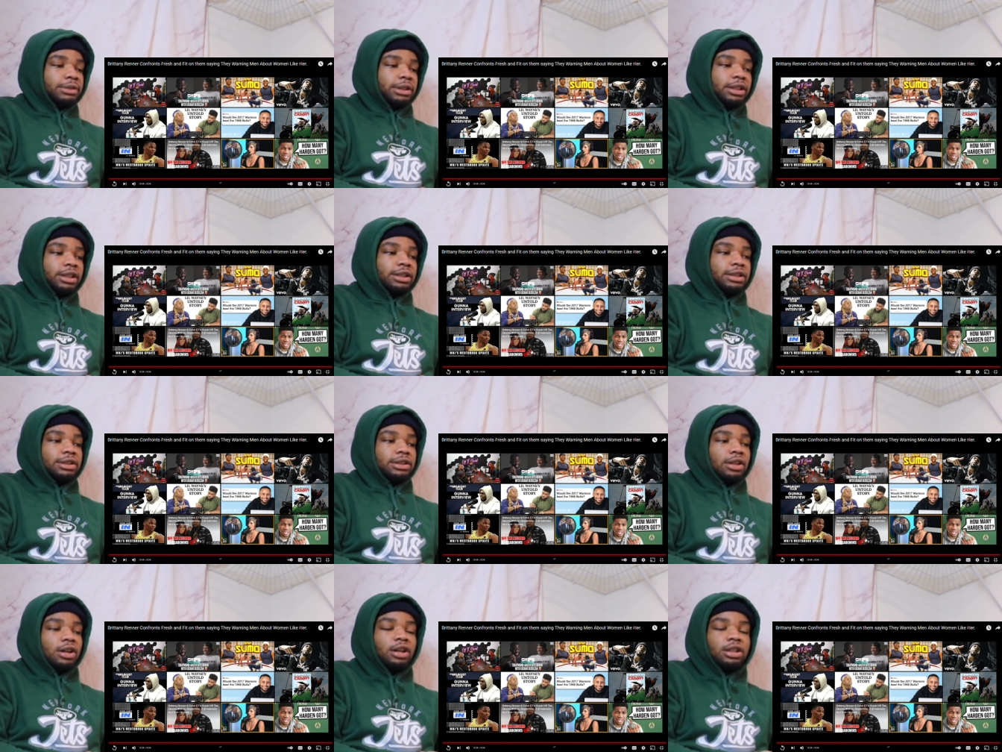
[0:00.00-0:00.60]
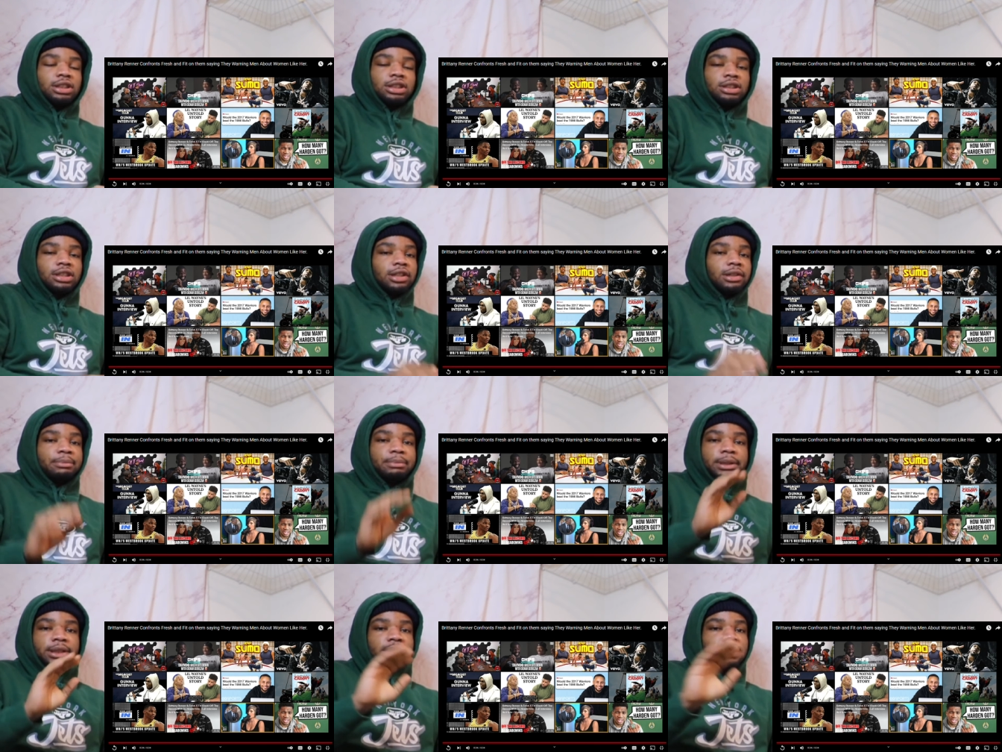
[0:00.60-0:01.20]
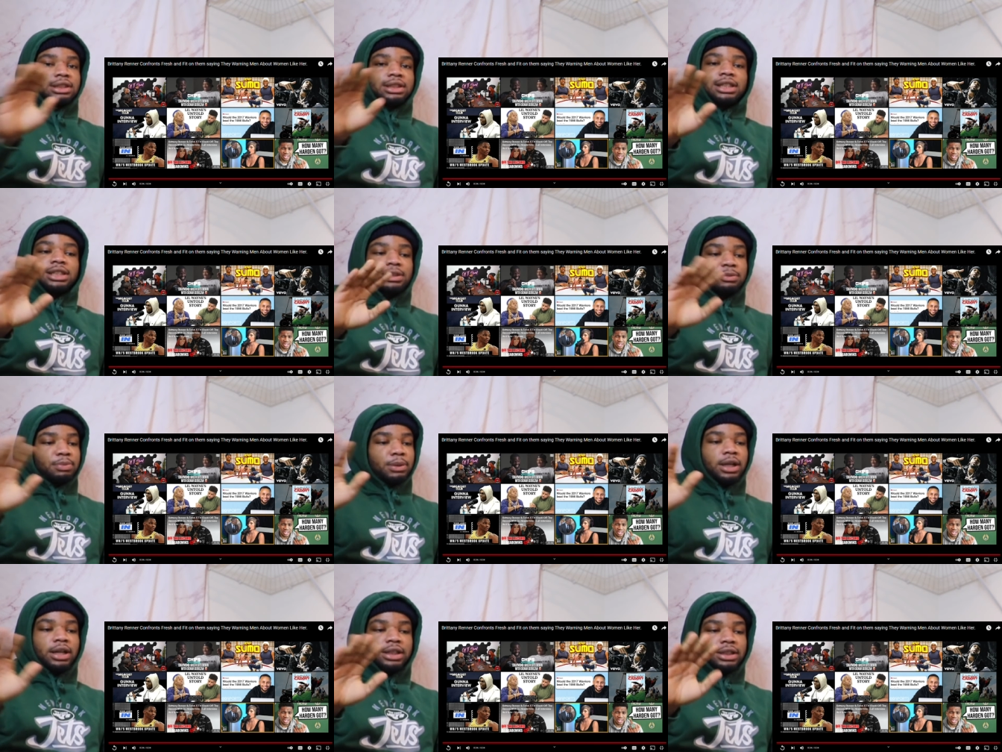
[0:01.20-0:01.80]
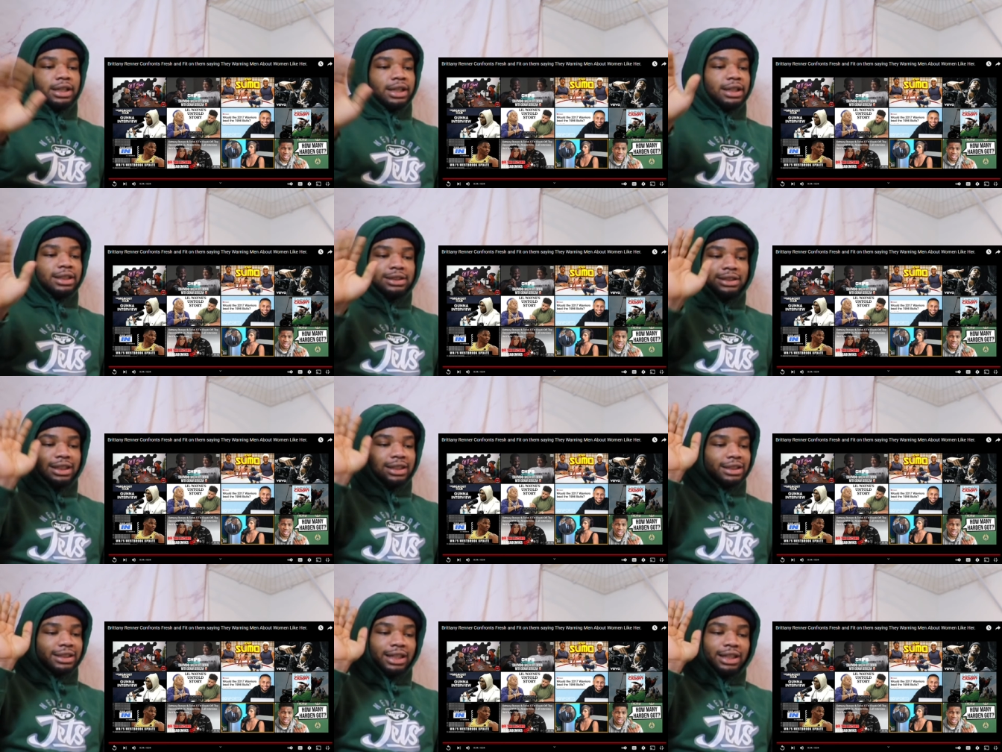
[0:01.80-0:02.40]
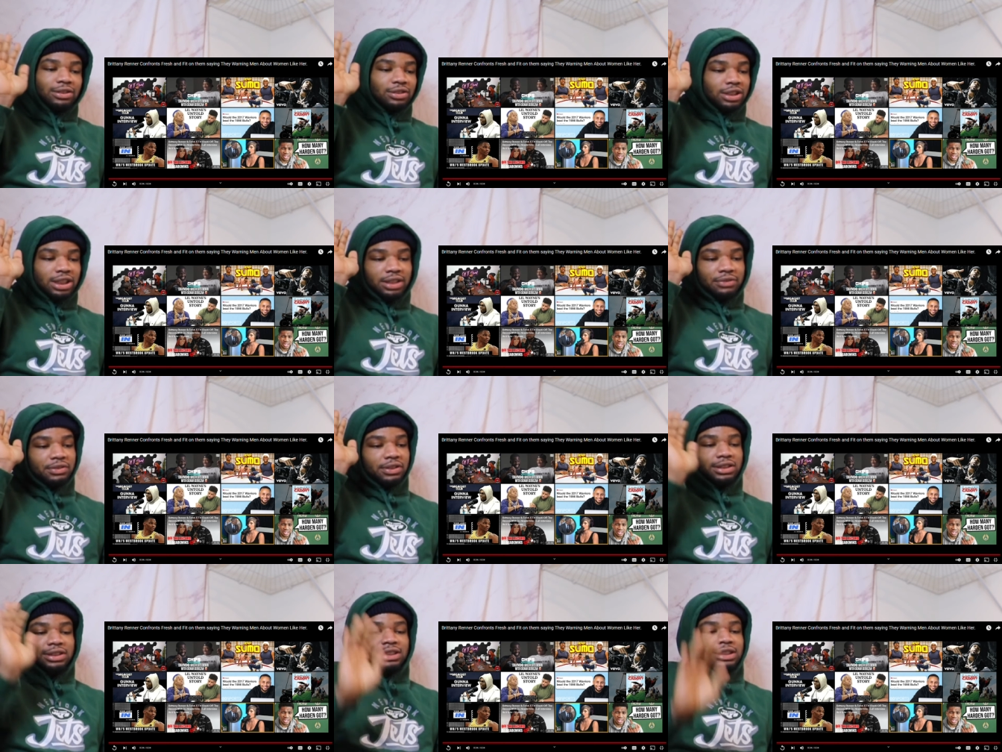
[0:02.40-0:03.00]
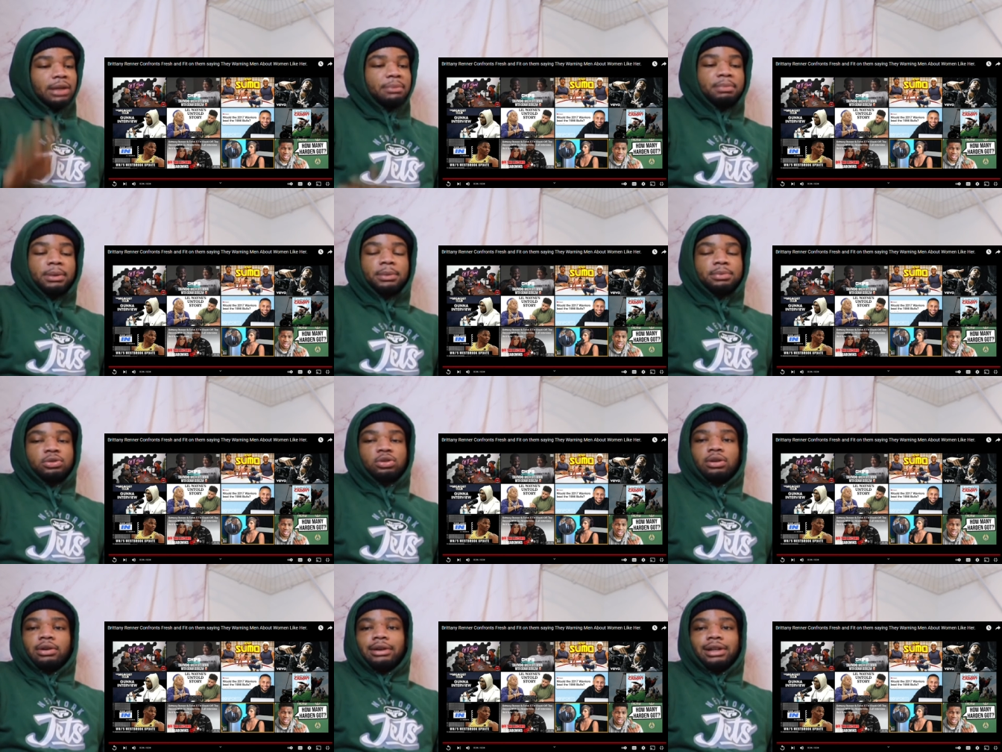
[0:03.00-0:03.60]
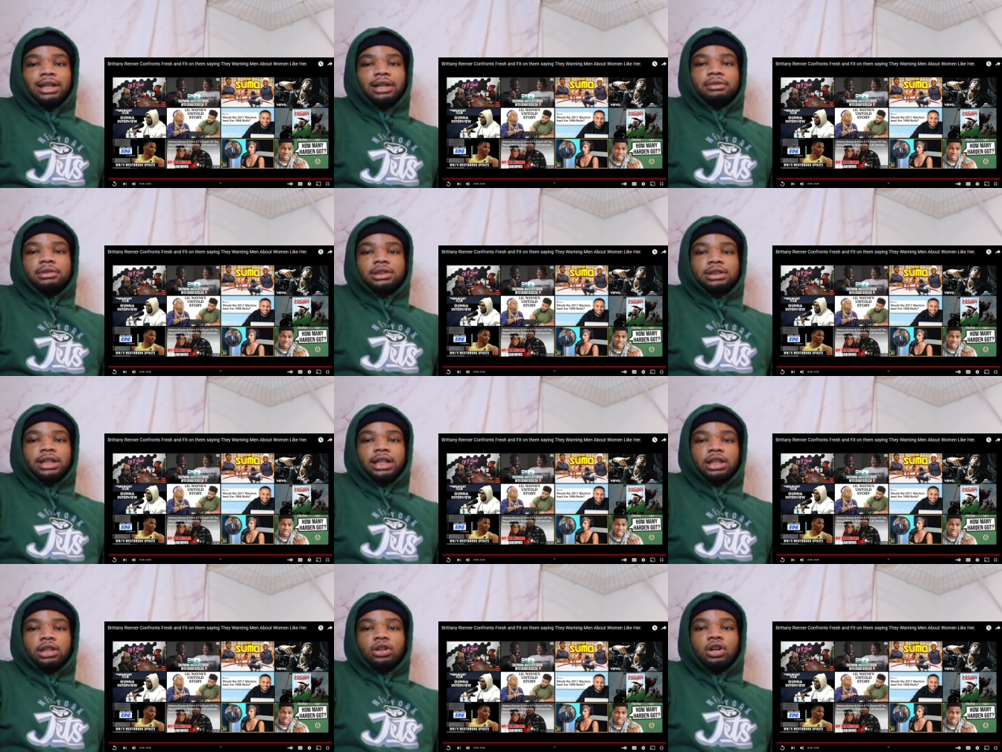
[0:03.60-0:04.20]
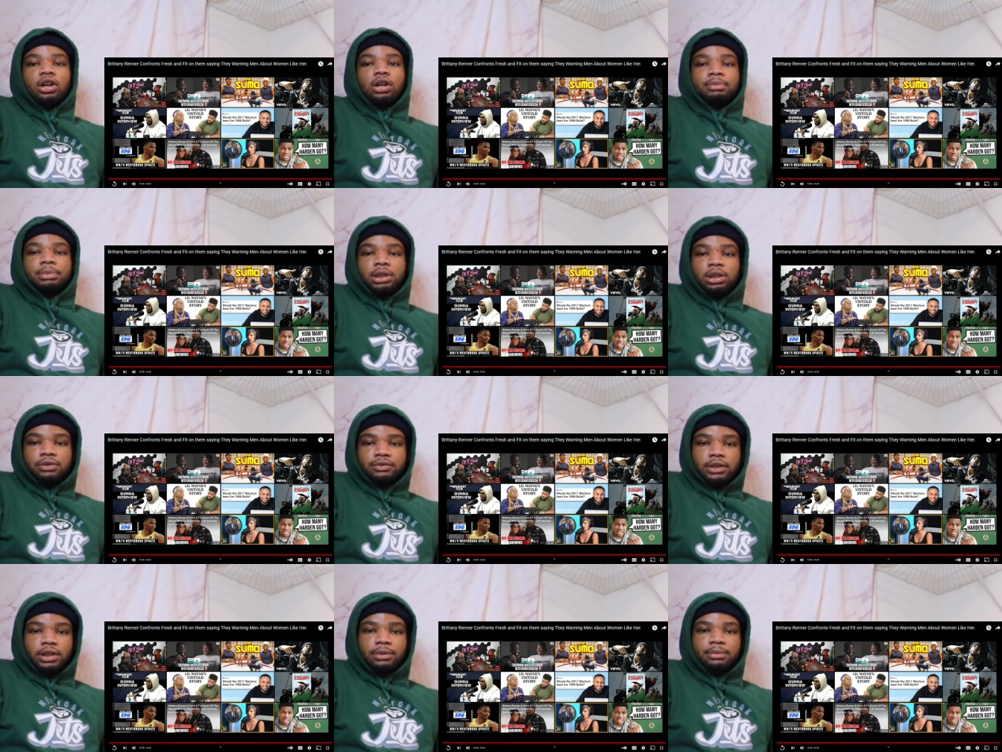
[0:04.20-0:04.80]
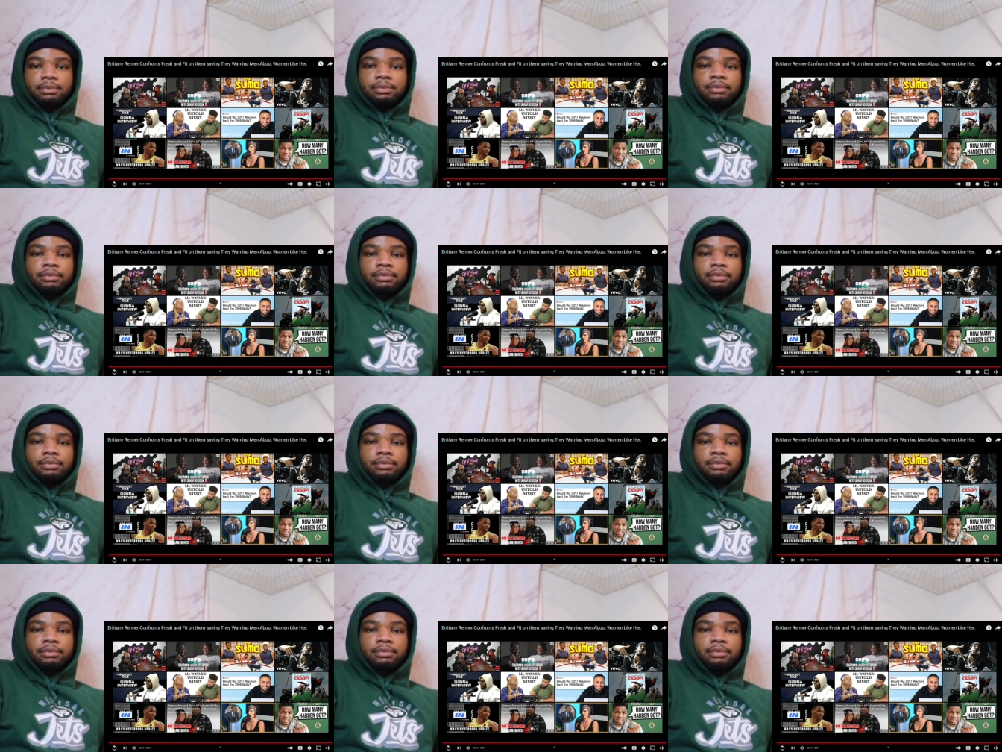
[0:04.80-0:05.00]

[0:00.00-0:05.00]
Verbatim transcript: Because all these other bitches in this podcast, they, they couldn't even step up to her, and there was like an army of them.